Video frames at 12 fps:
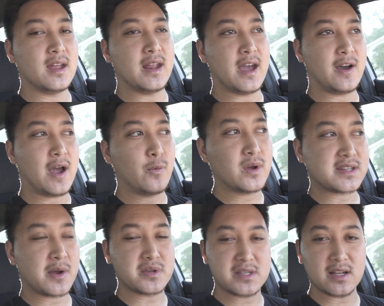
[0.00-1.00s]
Now, I wish
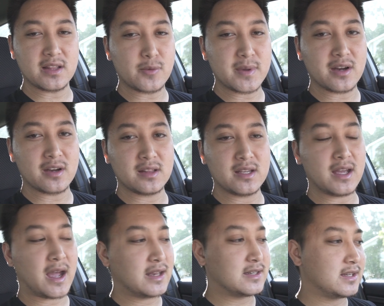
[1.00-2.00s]
I was here a little bit early.
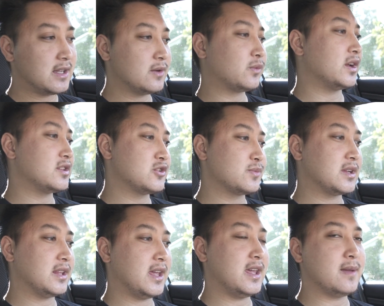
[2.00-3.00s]
I did run super
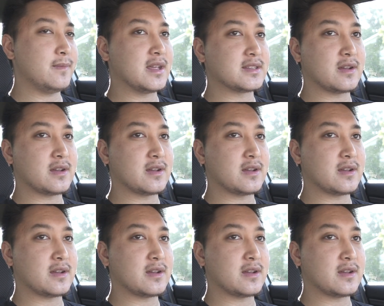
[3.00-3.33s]
late because